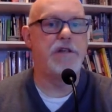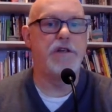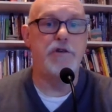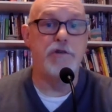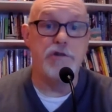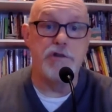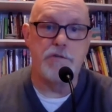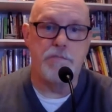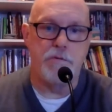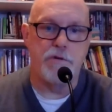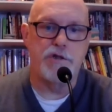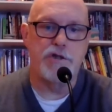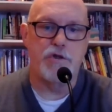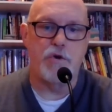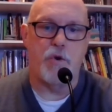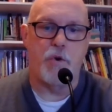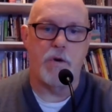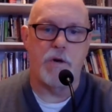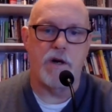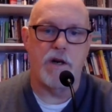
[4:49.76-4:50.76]
used
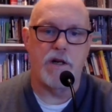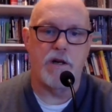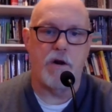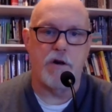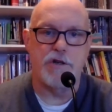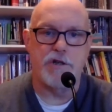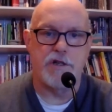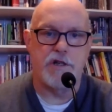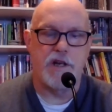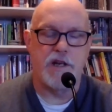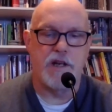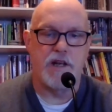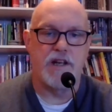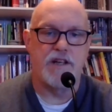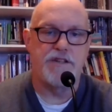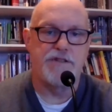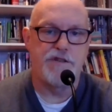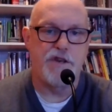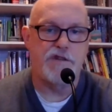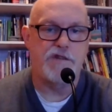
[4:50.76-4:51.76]
bookstore in Argentina
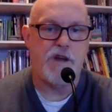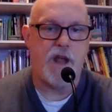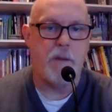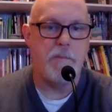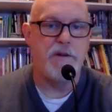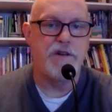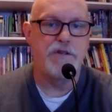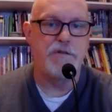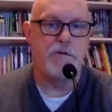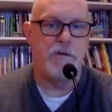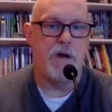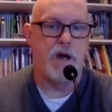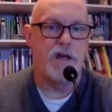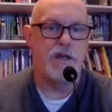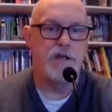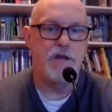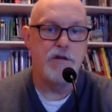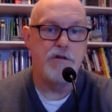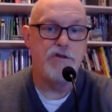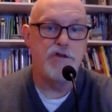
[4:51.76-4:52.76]
has just come into a
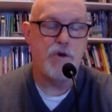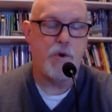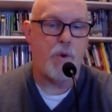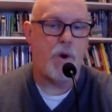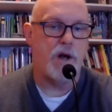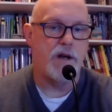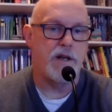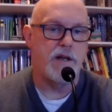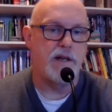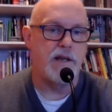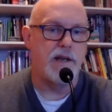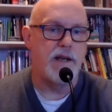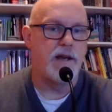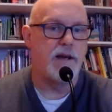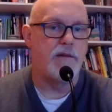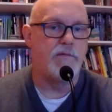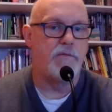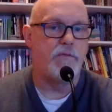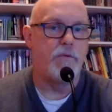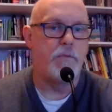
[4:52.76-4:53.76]
huge quantity
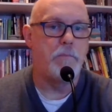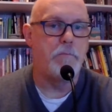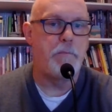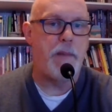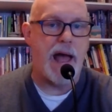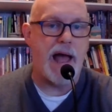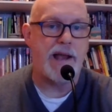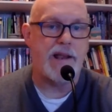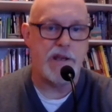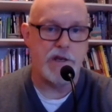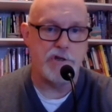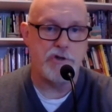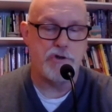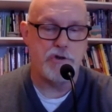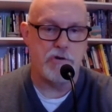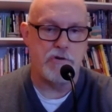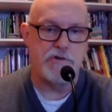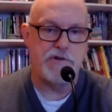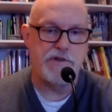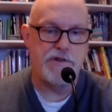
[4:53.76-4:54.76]
of back
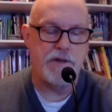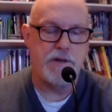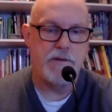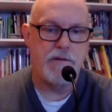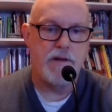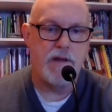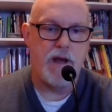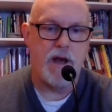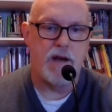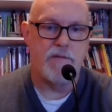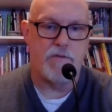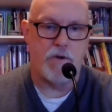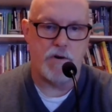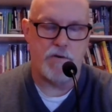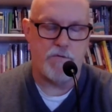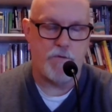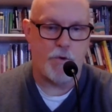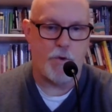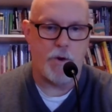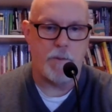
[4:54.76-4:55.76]
issues of
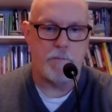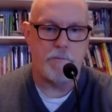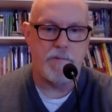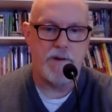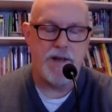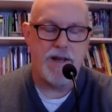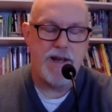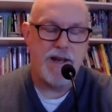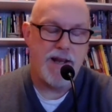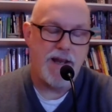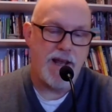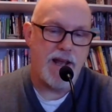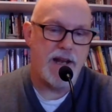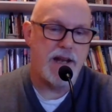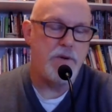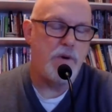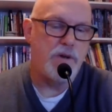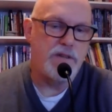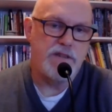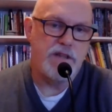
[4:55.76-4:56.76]
Artforum. And he
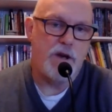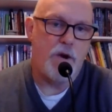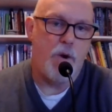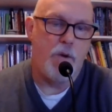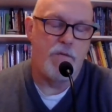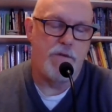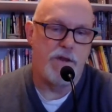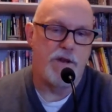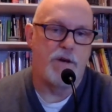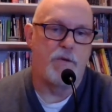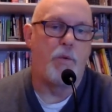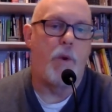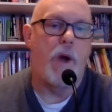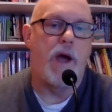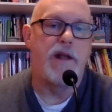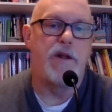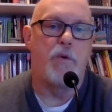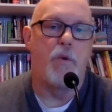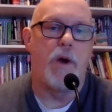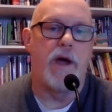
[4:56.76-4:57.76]
wants to go over there
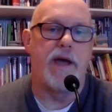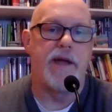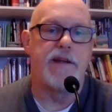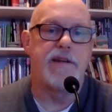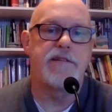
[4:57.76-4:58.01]
right away